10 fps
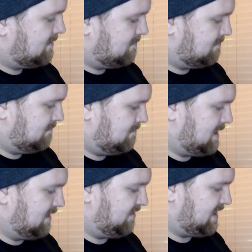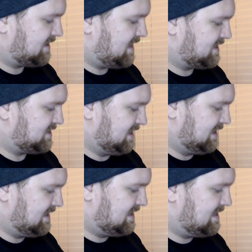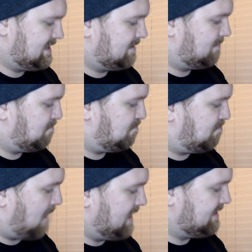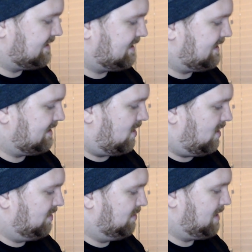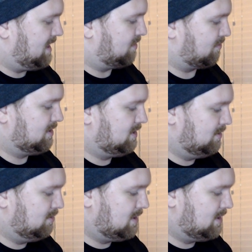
man, the fact that actually painted it all the way through.